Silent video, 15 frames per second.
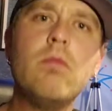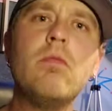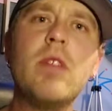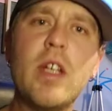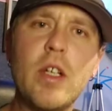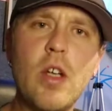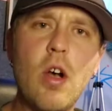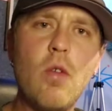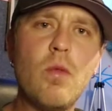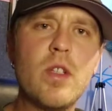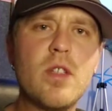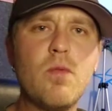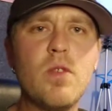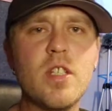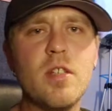to get going
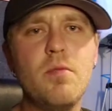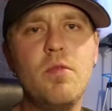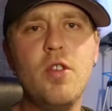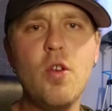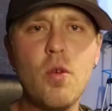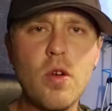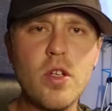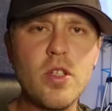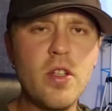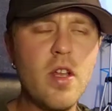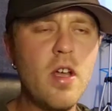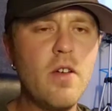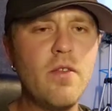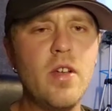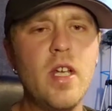with with some newer
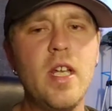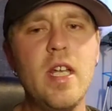stuff,